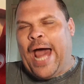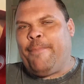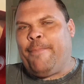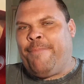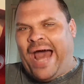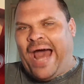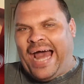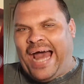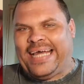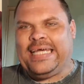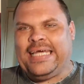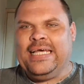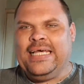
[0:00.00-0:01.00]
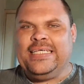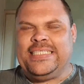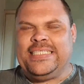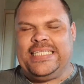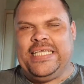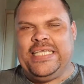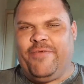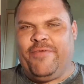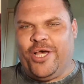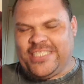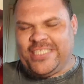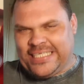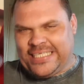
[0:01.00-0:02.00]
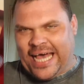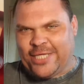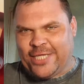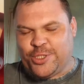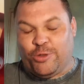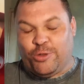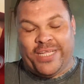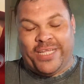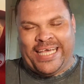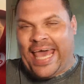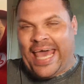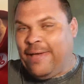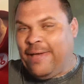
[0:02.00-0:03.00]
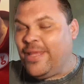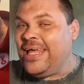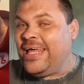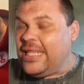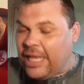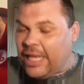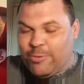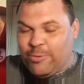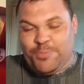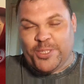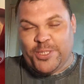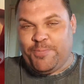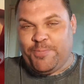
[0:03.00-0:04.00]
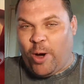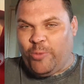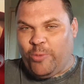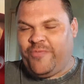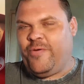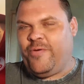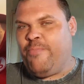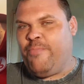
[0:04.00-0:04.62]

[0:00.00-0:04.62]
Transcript: are back. City versus Arsenal, the game that was postponed